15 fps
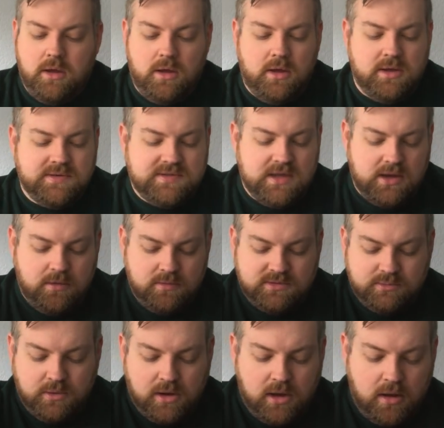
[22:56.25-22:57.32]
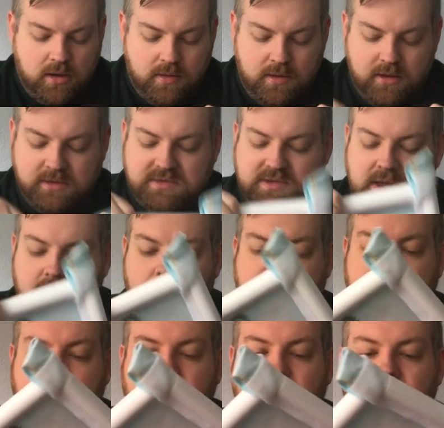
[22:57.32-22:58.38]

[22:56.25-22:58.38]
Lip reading: he said he was working on this and was going to